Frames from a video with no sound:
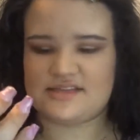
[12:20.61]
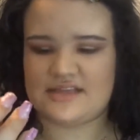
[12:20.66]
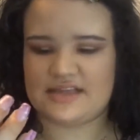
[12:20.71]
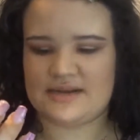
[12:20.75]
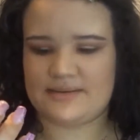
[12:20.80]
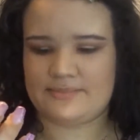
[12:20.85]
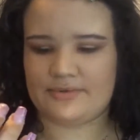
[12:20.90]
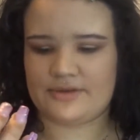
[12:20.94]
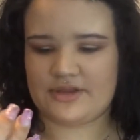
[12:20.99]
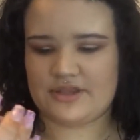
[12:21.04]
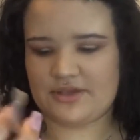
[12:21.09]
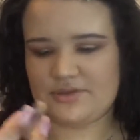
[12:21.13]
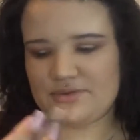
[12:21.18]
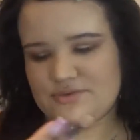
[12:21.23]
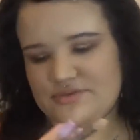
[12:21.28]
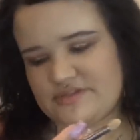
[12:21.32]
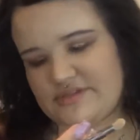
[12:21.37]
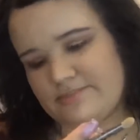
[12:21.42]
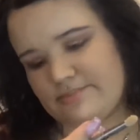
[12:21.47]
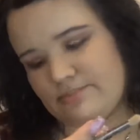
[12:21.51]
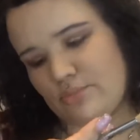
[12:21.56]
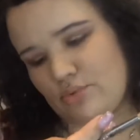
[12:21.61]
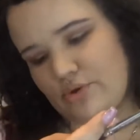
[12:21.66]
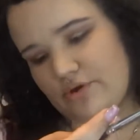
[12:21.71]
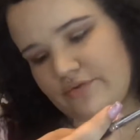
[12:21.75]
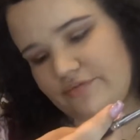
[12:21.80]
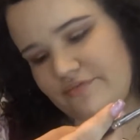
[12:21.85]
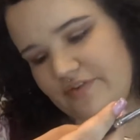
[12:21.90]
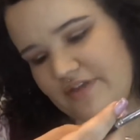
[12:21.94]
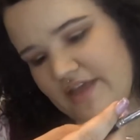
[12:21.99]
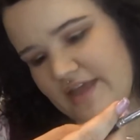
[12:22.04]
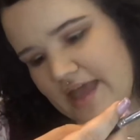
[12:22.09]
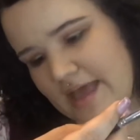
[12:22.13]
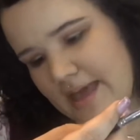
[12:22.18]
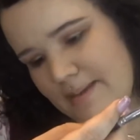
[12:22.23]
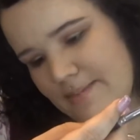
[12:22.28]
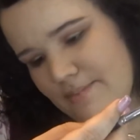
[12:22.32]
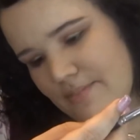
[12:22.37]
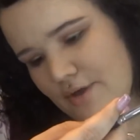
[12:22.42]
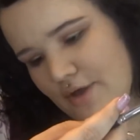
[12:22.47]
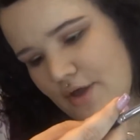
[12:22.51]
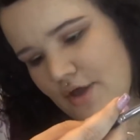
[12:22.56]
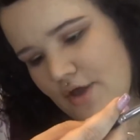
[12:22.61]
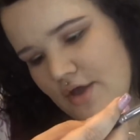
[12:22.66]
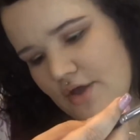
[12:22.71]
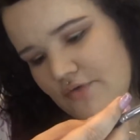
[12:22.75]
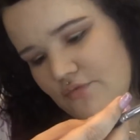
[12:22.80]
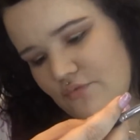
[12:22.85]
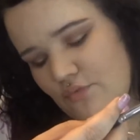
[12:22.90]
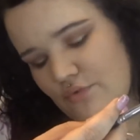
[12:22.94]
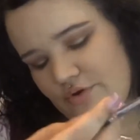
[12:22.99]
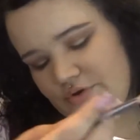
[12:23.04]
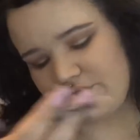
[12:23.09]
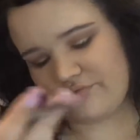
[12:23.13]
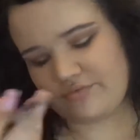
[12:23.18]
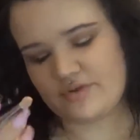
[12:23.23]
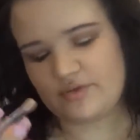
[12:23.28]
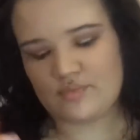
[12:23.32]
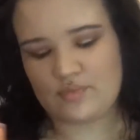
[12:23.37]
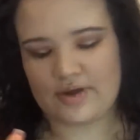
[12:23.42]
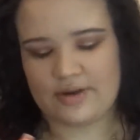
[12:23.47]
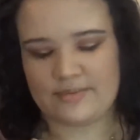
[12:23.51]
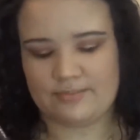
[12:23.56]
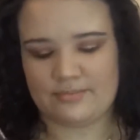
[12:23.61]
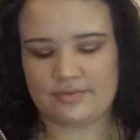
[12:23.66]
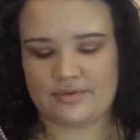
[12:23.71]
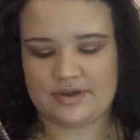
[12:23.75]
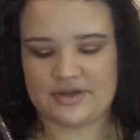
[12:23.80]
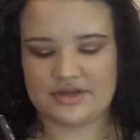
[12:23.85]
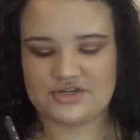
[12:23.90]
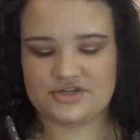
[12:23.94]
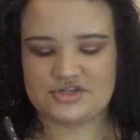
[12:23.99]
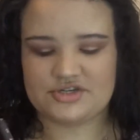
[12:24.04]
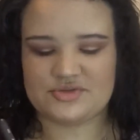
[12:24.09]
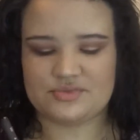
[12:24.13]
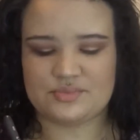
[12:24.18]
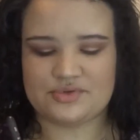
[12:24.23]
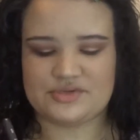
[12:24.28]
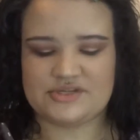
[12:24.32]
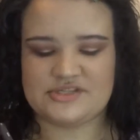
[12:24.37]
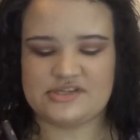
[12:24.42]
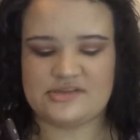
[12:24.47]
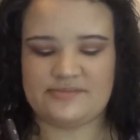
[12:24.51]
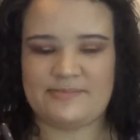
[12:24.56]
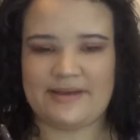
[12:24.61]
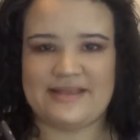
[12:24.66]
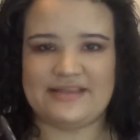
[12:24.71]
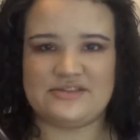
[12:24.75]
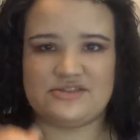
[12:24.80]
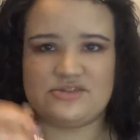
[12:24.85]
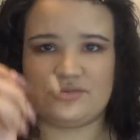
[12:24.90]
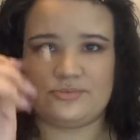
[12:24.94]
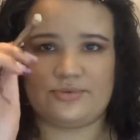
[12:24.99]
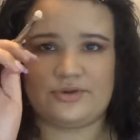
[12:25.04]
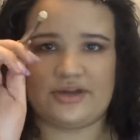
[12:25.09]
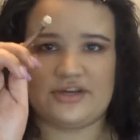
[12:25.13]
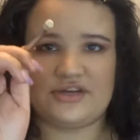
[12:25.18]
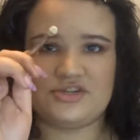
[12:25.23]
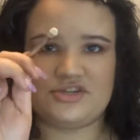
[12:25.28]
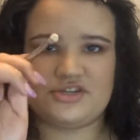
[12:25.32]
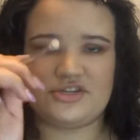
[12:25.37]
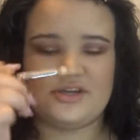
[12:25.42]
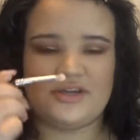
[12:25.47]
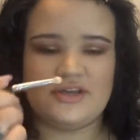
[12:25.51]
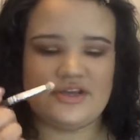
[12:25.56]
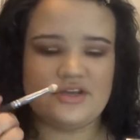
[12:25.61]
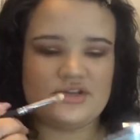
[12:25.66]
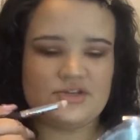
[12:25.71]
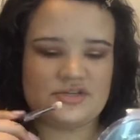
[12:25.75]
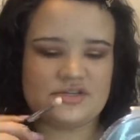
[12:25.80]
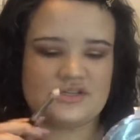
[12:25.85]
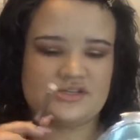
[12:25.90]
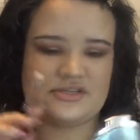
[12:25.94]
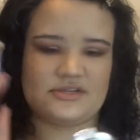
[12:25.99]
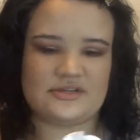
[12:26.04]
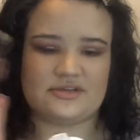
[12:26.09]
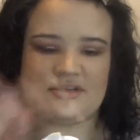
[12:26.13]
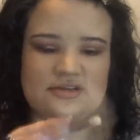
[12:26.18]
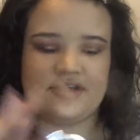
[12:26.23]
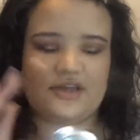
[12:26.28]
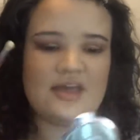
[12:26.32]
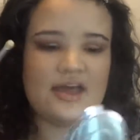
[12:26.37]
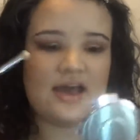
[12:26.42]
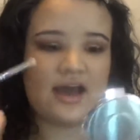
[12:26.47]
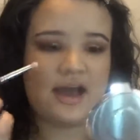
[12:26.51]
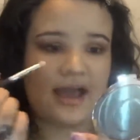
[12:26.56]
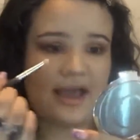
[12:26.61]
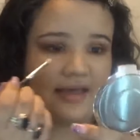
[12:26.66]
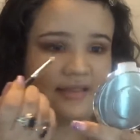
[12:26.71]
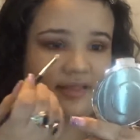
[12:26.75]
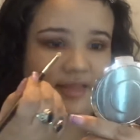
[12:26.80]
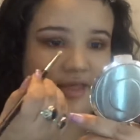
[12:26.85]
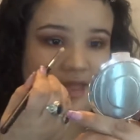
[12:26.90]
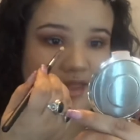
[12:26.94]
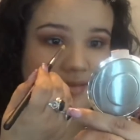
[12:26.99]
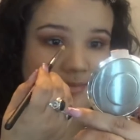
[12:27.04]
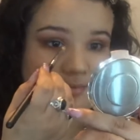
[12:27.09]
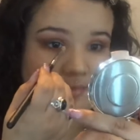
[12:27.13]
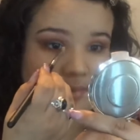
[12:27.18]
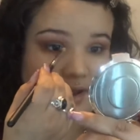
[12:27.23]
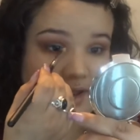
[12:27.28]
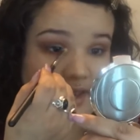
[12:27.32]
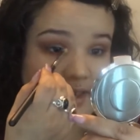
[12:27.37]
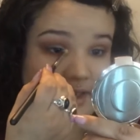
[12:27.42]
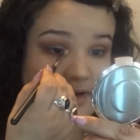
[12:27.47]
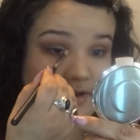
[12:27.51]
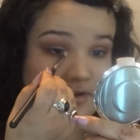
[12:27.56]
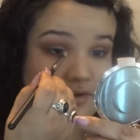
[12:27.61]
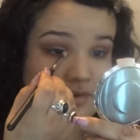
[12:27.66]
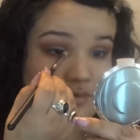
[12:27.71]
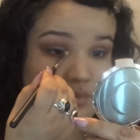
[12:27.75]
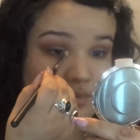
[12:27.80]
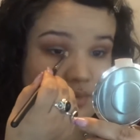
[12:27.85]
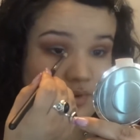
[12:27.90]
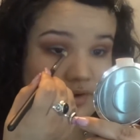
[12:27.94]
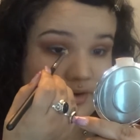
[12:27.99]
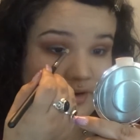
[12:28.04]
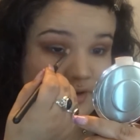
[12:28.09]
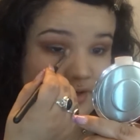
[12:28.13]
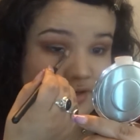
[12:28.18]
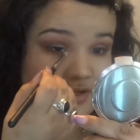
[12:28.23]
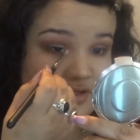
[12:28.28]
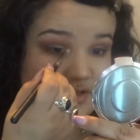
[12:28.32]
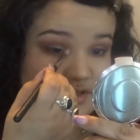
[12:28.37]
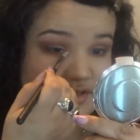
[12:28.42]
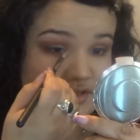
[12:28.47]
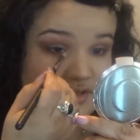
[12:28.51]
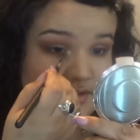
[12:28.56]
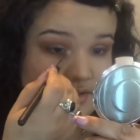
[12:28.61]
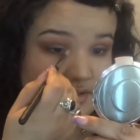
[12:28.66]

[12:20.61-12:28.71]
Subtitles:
And I'm going to use the Morphe M431 brush, which is a pencil brush, just to highlight my inner corners.